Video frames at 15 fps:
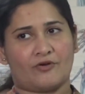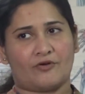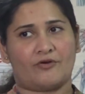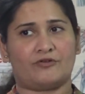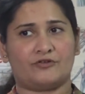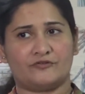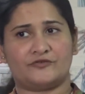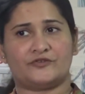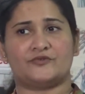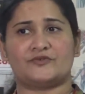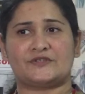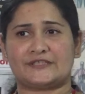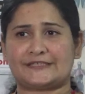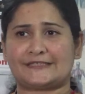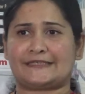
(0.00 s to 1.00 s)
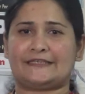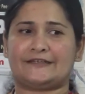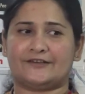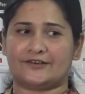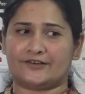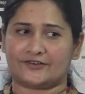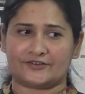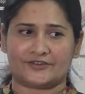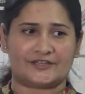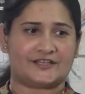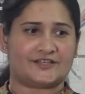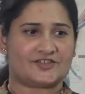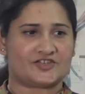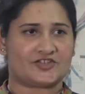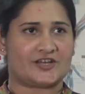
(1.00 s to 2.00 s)
all of you sitting here in
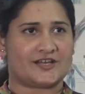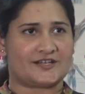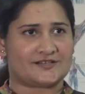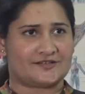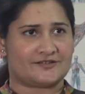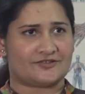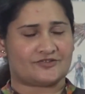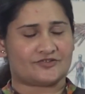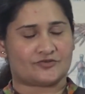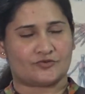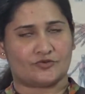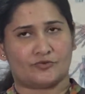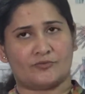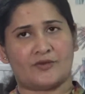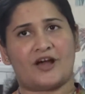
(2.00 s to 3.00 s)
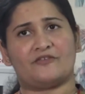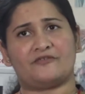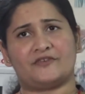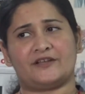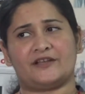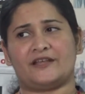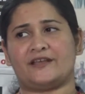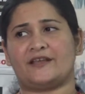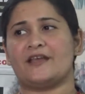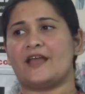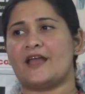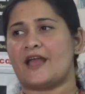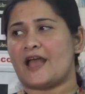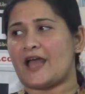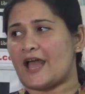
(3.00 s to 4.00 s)
these chairs in this room are feeling
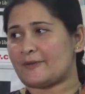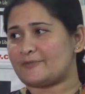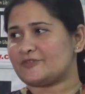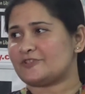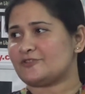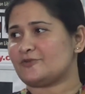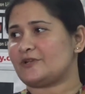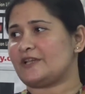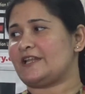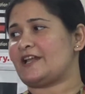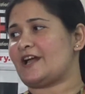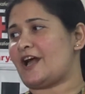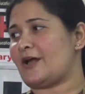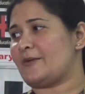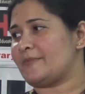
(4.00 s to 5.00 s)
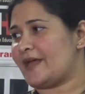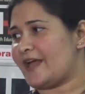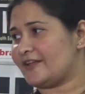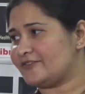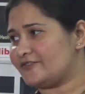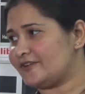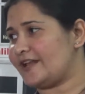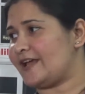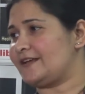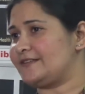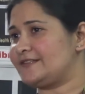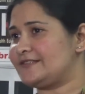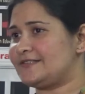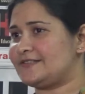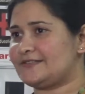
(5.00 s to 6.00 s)
absolutely calm and
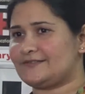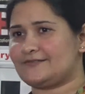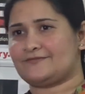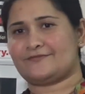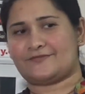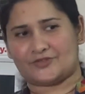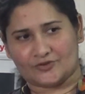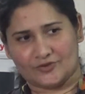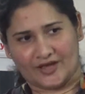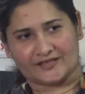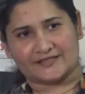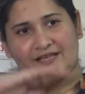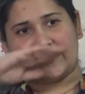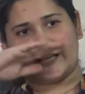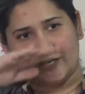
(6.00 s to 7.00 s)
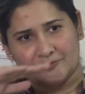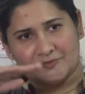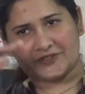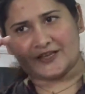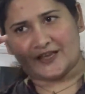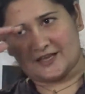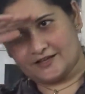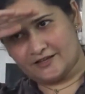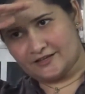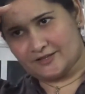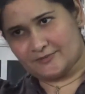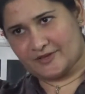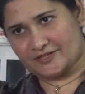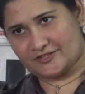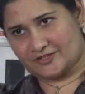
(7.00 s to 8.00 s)
relaxed. So as I keep saying it,
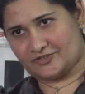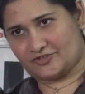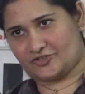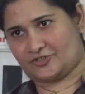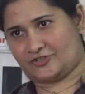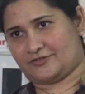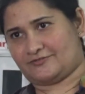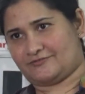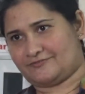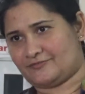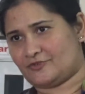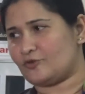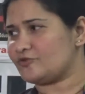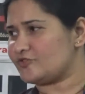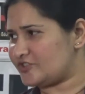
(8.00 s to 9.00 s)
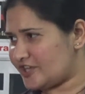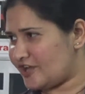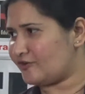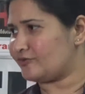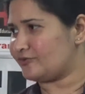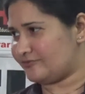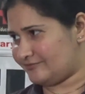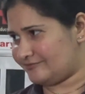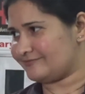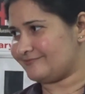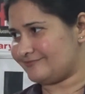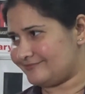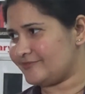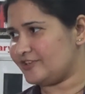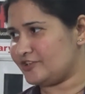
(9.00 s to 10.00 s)
the message goes down
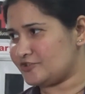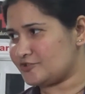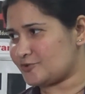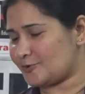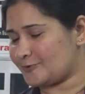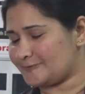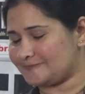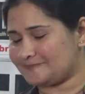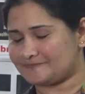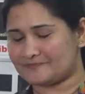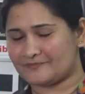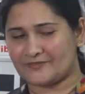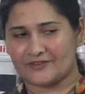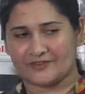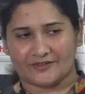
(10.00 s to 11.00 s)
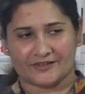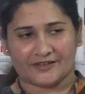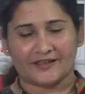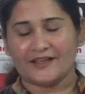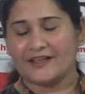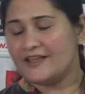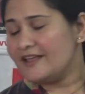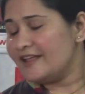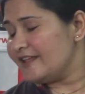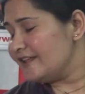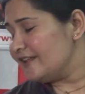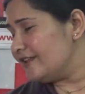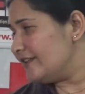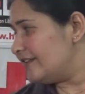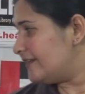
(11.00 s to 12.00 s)
in tone. Okay.
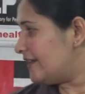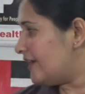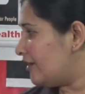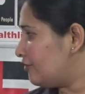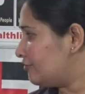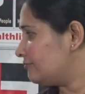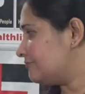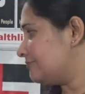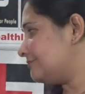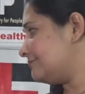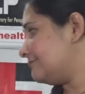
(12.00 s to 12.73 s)
Now,